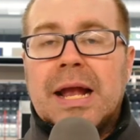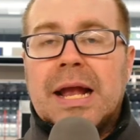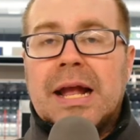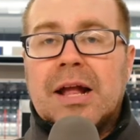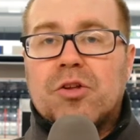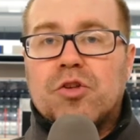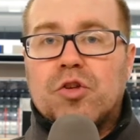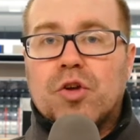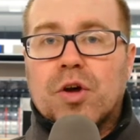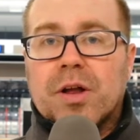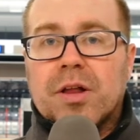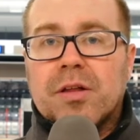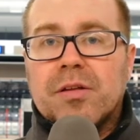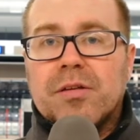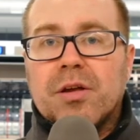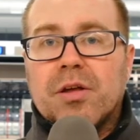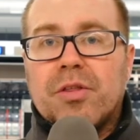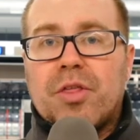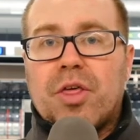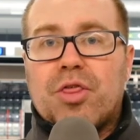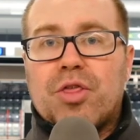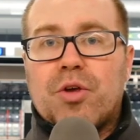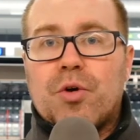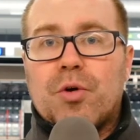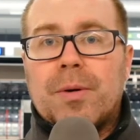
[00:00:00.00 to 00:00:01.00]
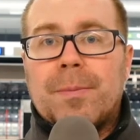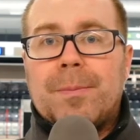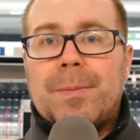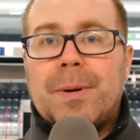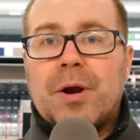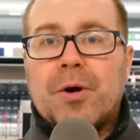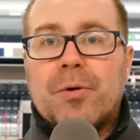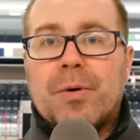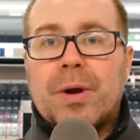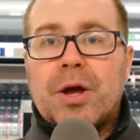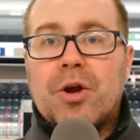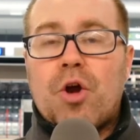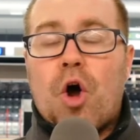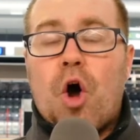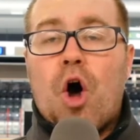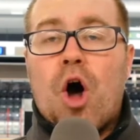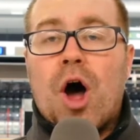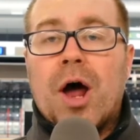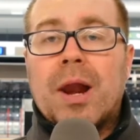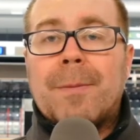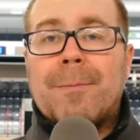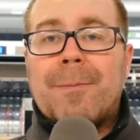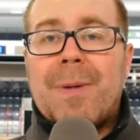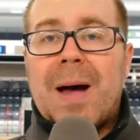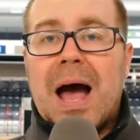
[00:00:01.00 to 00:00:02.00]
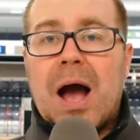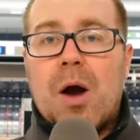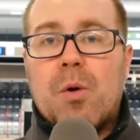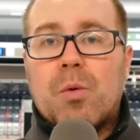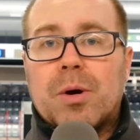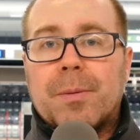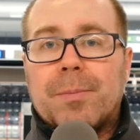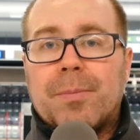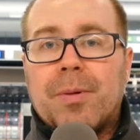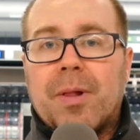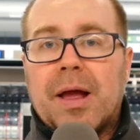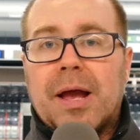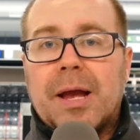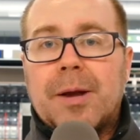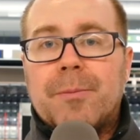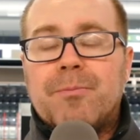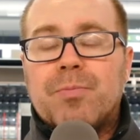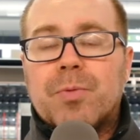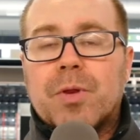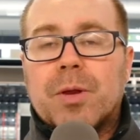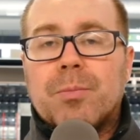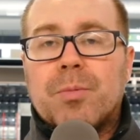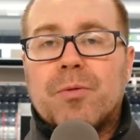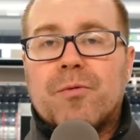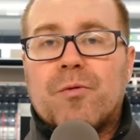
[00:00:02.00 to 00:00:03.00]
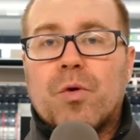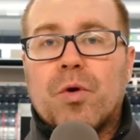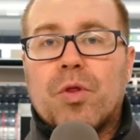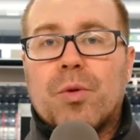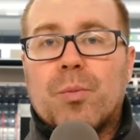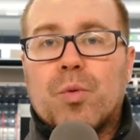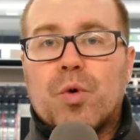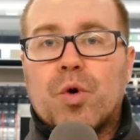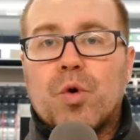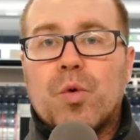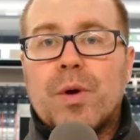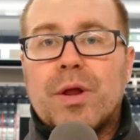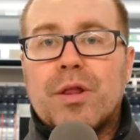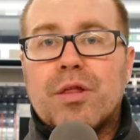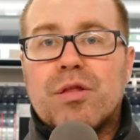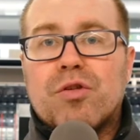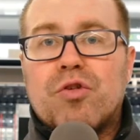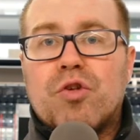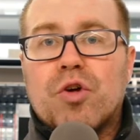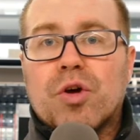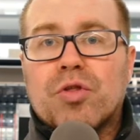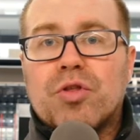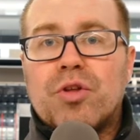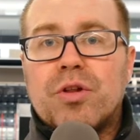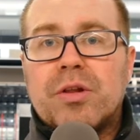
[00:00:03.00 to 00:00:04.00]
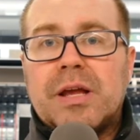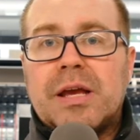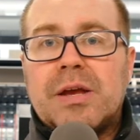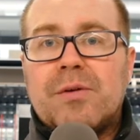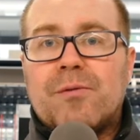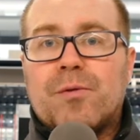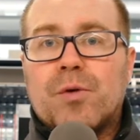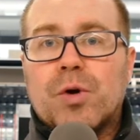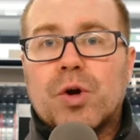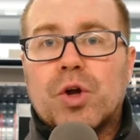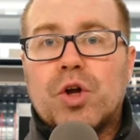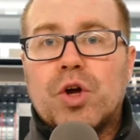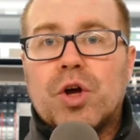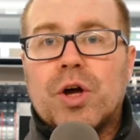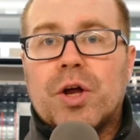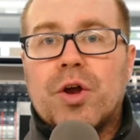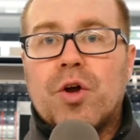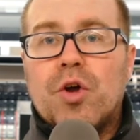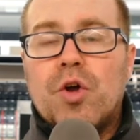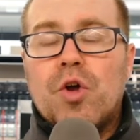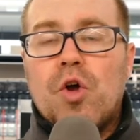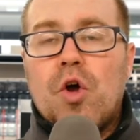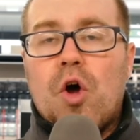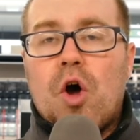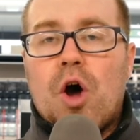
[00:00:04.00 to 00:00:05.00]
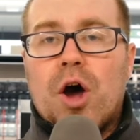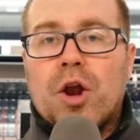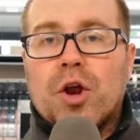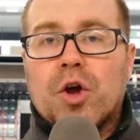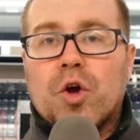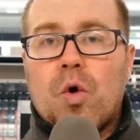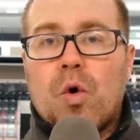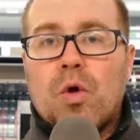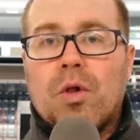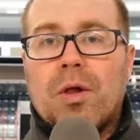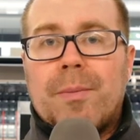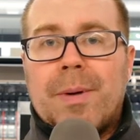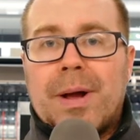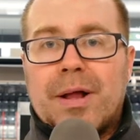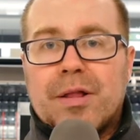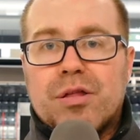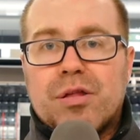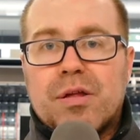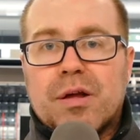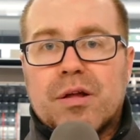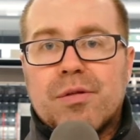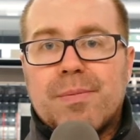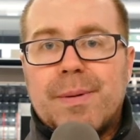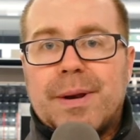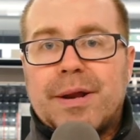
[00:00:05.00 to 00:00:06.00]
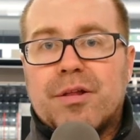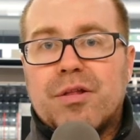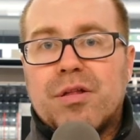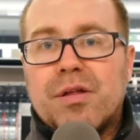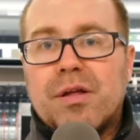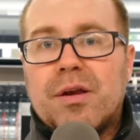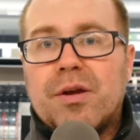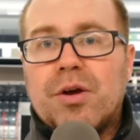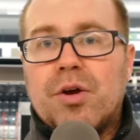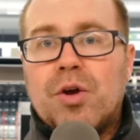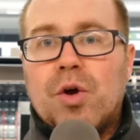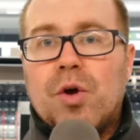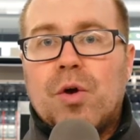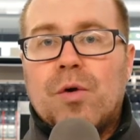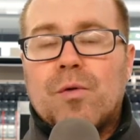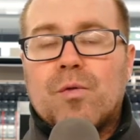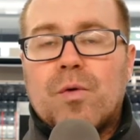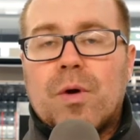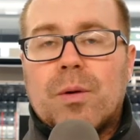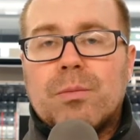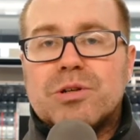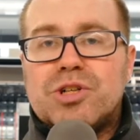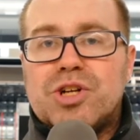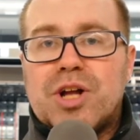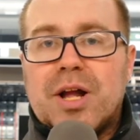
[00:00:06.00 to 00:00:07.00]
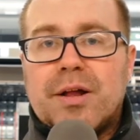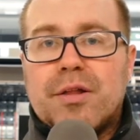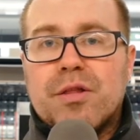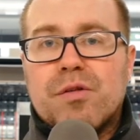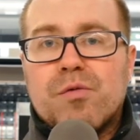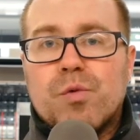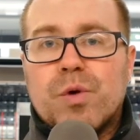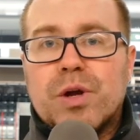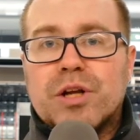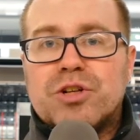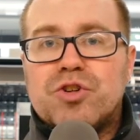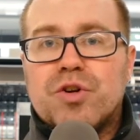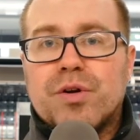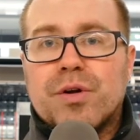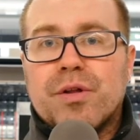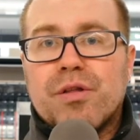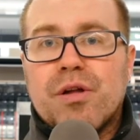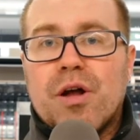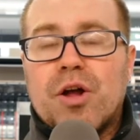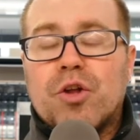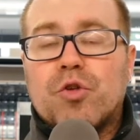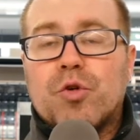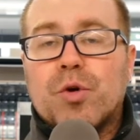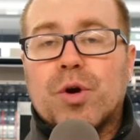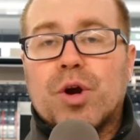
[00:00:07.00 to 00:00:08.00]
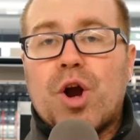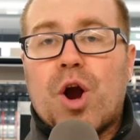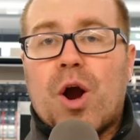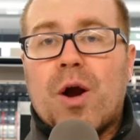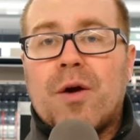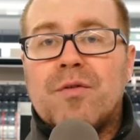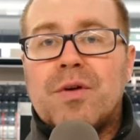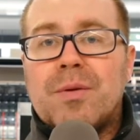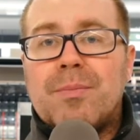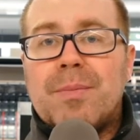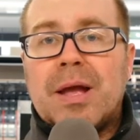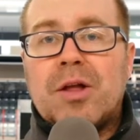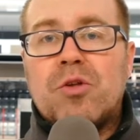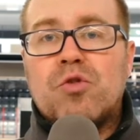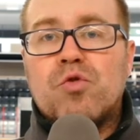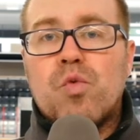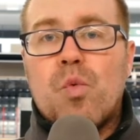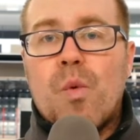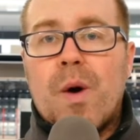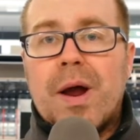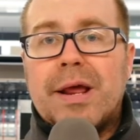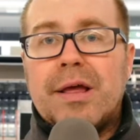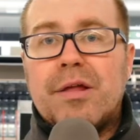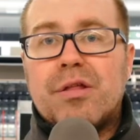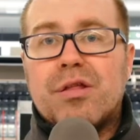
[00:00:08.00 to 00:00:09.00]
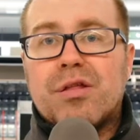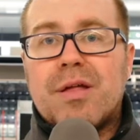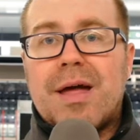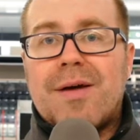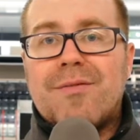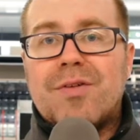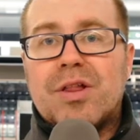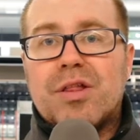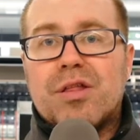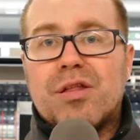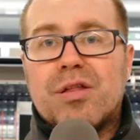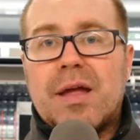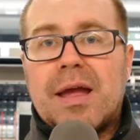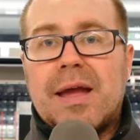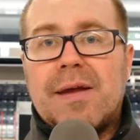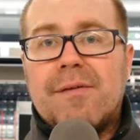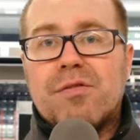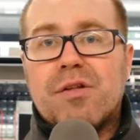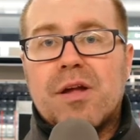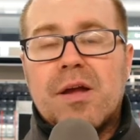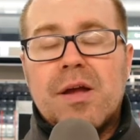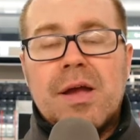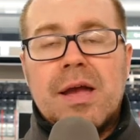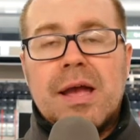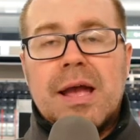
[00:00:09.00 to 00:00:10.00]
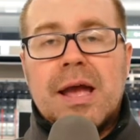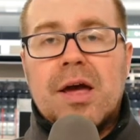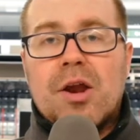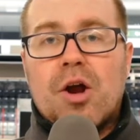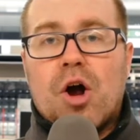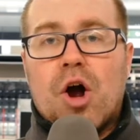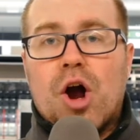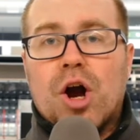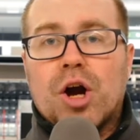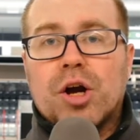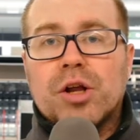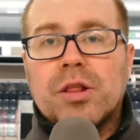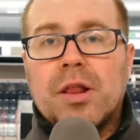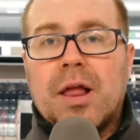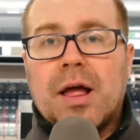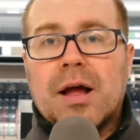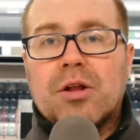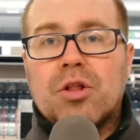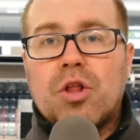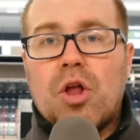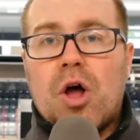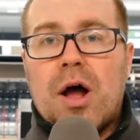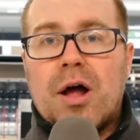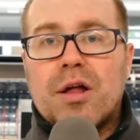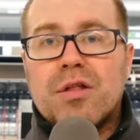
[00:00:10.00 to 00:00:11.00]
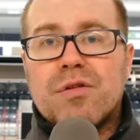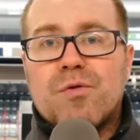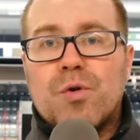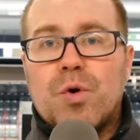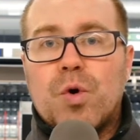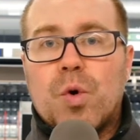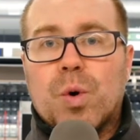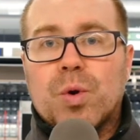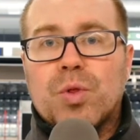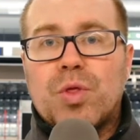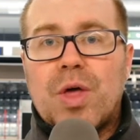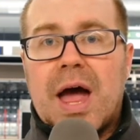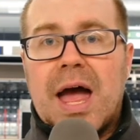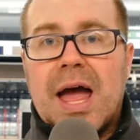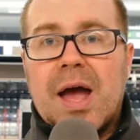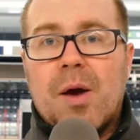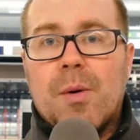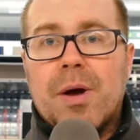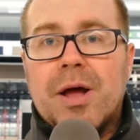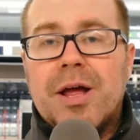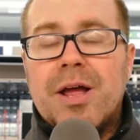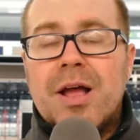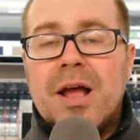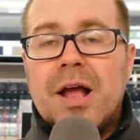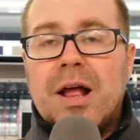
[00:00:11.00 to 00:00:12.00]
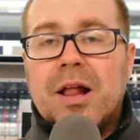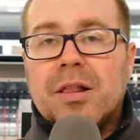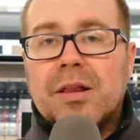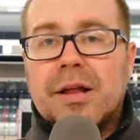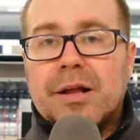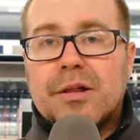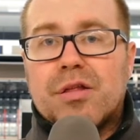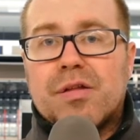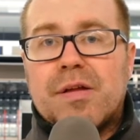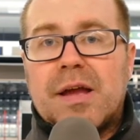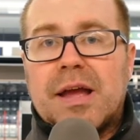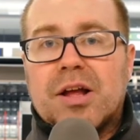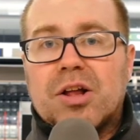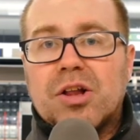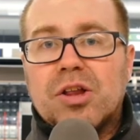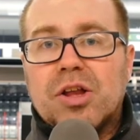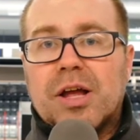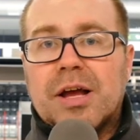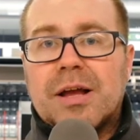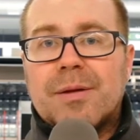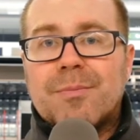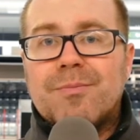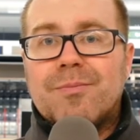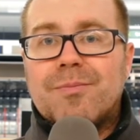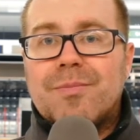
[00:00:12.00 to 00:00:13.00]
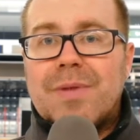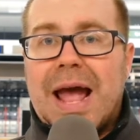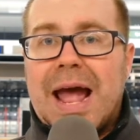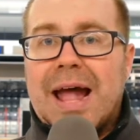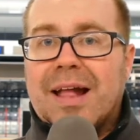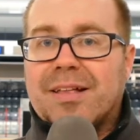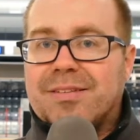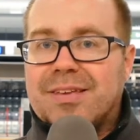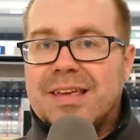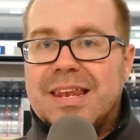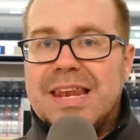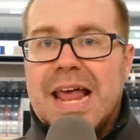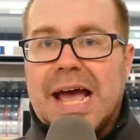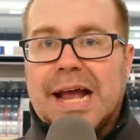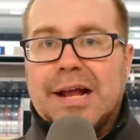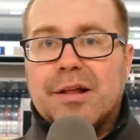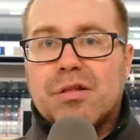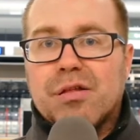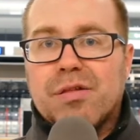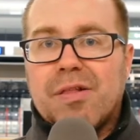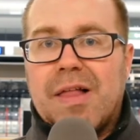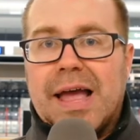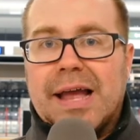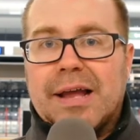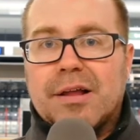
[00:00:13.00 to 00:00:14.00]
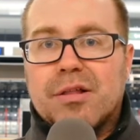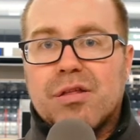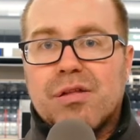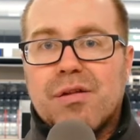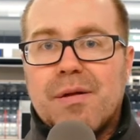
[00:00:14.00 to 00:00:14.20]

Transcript: It took until the third period on a power play before the Bruins took the lead for good on a goal about six minutes in from Jens Richards. Hunter Garvey made 27 saves in a hard luck loss for North Iowa. Let's take a look at tonight's lights.